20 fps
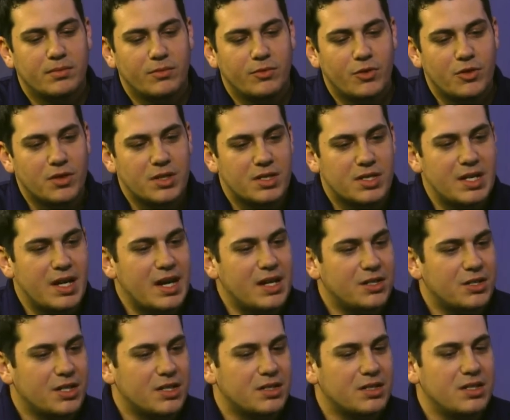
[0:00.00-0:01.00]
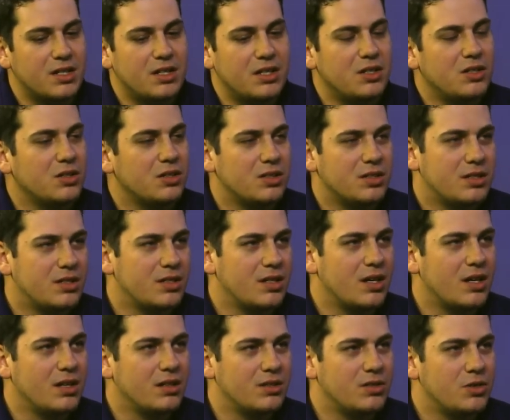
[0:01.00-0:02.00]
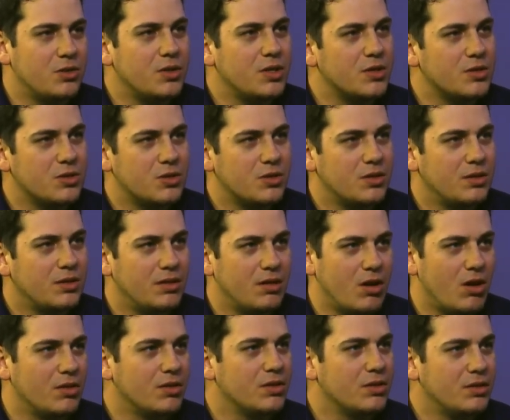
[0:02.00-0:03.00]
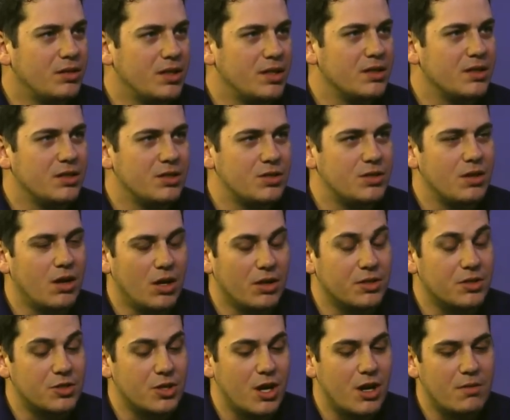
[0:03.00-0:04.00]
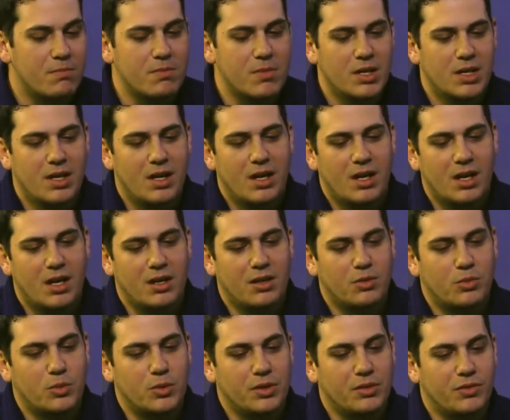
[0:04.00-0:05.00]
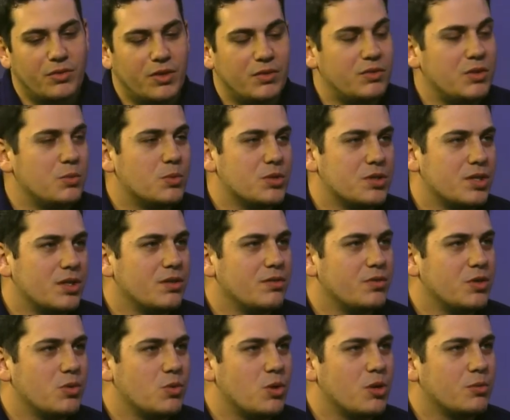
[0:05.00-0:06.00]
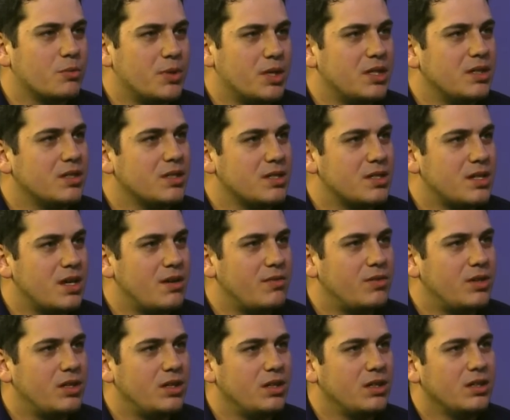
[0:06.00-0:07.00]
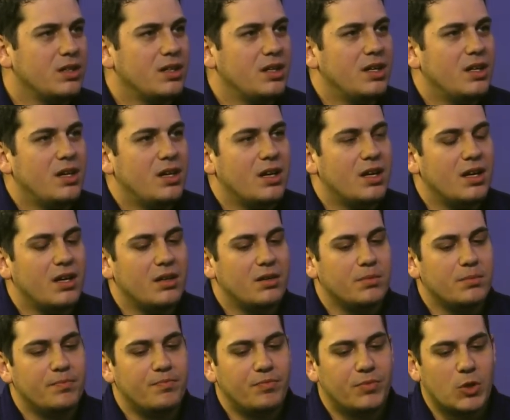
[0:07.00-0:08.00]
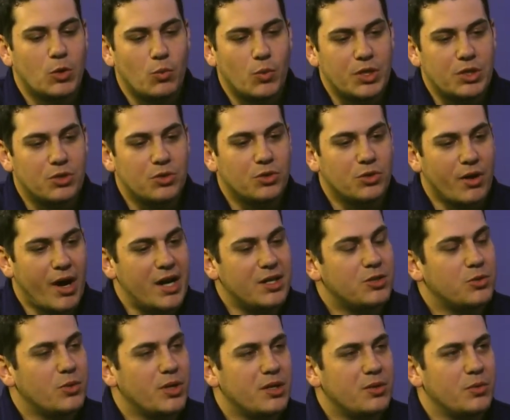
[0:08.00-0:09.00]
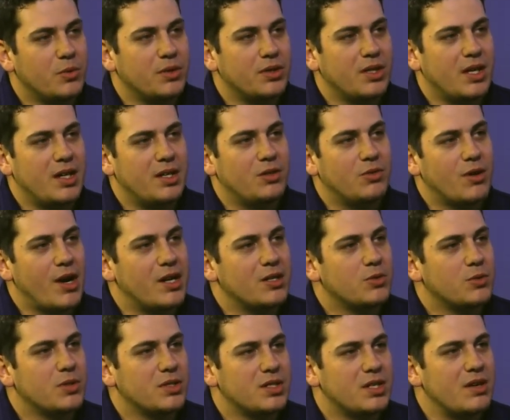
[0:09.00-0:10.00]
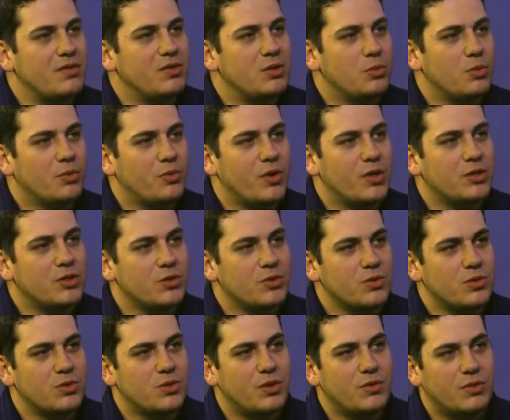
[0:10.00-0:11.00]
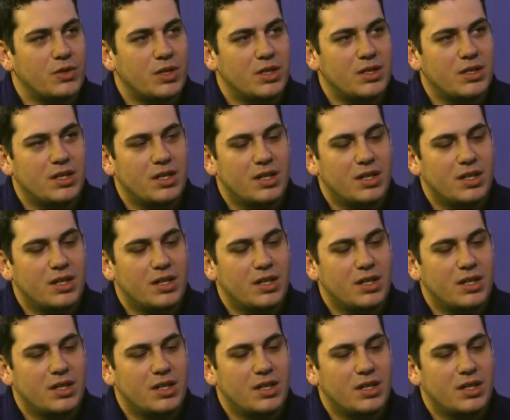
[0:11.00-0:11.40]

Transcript: for the CHST, it's uh, two years on the, the, on the job, uh, with 50% of your work being in safety. Um, we do graduate with a graduate safety professional certificate,